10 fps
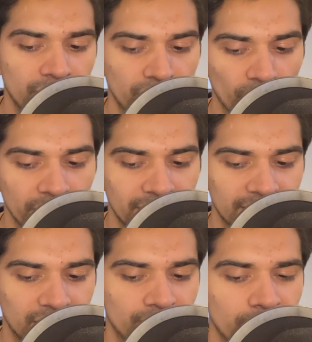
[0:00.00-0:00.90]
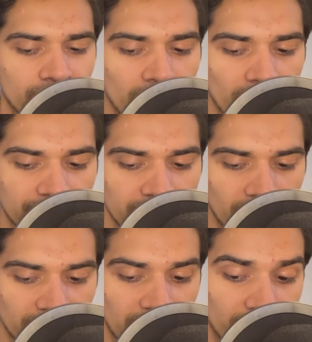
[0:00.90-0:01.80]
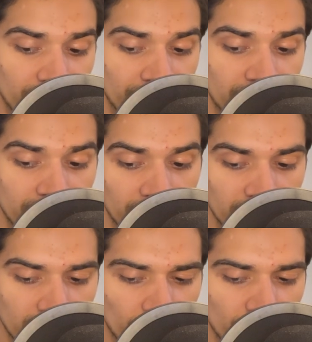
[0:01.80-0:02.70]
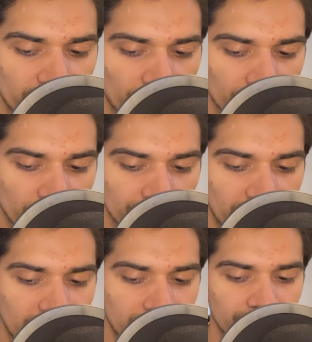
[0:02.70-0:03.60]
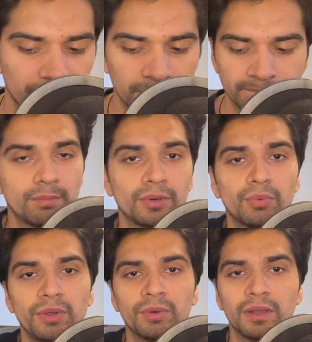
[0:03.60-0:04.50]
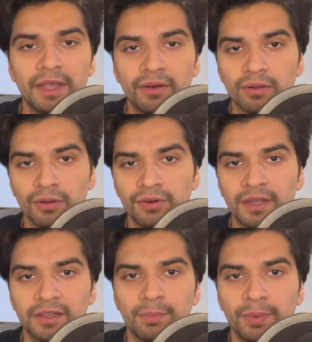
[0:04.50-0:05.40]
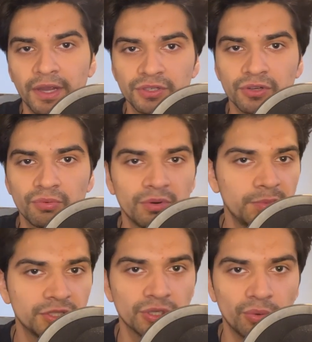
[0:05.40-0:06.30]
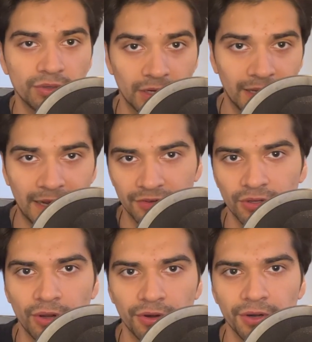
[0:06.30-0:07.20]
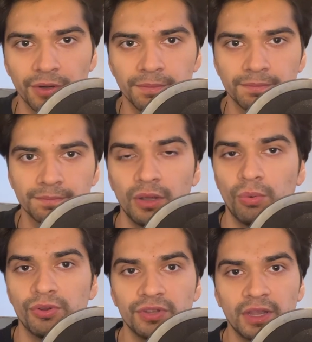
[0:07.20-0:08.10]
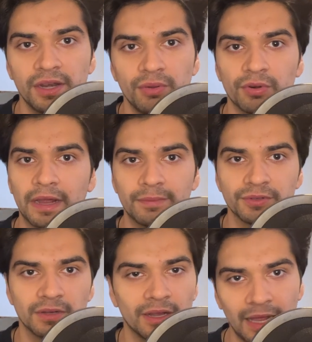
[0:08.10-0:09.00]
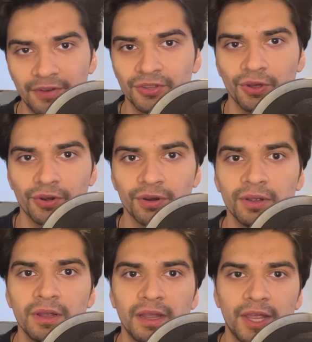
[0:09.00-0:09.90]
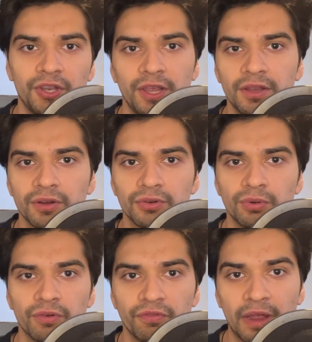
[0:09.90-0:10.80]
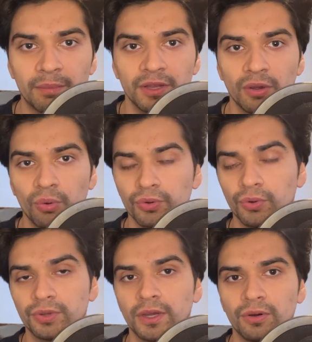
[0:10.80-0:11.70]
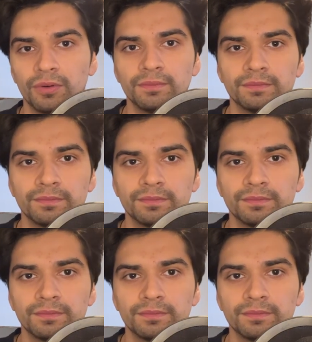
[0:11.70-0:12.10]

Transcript: knowing that they've been caught on camera during their most vulnerable times. But we would later learn that the pictures would be shown to the last daughter. Once again, he would capture the last daughter and take her to a family owned hotel.